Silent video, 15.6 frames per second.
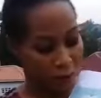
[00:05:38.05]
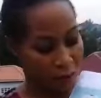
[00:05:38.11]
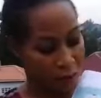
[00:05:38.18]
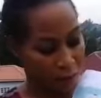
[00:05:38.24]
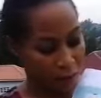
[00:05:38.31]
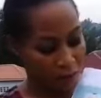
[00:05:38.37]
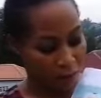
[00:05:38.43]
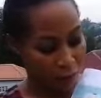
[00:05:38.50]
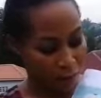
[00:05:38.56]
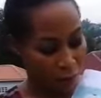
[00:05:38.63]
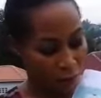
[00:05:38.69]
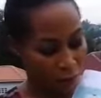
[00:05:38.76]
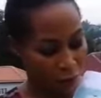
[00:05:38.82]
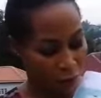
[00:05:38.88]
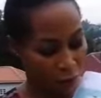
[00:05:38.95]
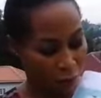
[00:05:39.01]
There is
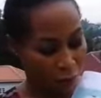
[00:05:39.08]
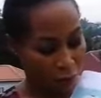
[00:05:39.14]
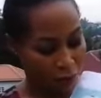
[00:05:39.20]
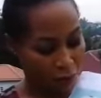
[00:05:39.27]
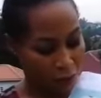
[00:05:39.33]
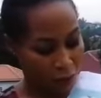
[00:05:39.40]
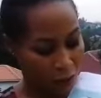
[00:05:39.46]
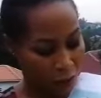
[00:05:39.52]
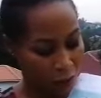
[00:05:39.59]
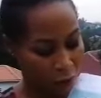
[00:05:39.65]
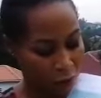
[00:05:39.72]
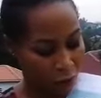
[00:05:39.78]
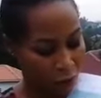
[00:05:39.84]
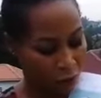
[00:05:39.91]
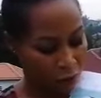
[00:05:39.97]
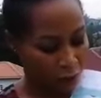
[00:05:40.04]
something we put here called
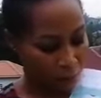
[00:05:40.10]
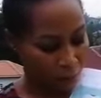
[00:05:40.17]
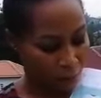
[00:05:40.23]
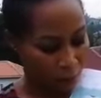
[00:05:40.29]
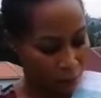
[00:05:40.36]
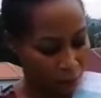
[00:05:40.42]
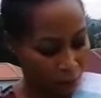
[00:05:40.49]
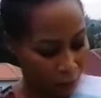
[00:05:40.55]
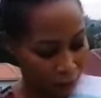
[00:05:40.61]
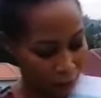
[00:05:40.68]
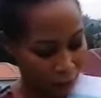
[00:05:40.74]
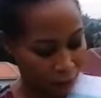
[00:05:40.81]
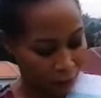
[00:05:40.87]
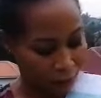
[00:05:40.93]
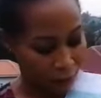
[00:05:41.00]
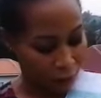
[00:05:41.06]
the gutta patcha
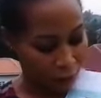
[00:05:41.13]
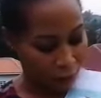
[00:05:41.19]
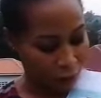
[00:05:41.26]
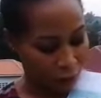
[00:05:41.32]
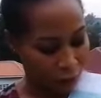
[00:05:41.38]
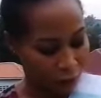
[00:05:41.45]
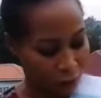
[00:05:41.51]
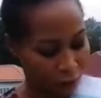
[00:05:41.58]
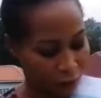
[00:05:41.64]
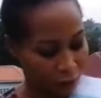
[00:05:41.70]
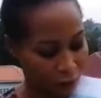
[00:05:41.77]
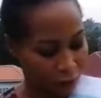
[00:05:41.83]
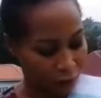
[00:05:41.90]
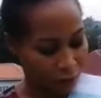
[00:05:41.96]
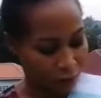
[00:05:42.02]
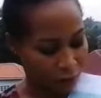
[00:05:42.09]
here to
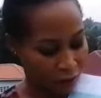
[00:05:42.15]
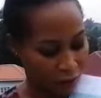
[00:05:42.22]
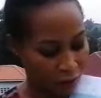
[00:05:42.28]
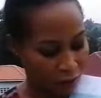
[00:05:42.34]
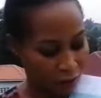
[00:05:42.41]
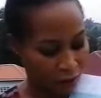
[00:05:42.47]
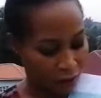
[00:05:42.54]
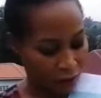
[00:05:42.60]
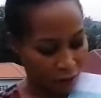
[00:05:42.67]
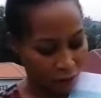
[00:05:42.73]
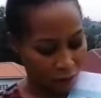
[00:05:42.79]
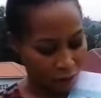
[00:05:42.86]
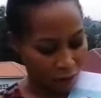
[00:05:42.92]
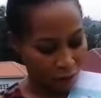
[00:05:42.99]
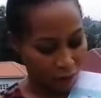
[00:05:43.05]
replace the lost nerve.